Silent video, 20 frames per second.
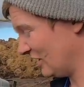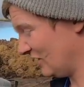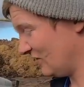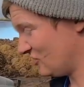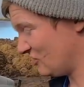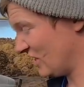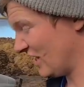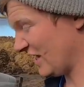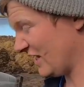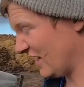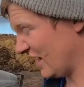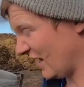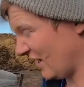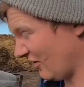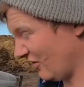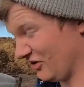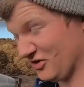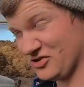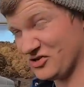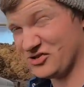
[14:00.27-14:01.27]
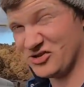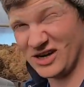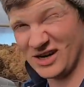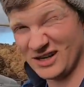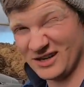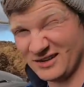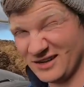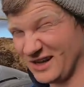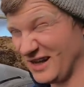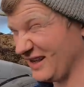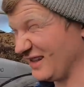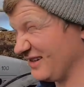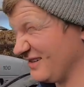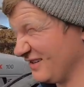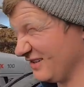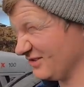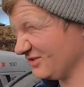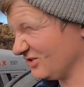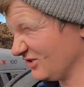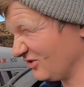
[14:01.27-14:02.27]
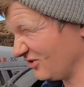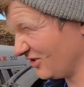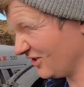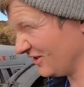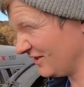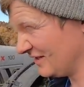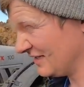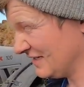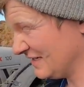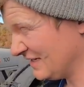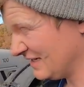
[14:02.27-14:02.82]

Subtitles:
the chain harrows trying to get the till saw on.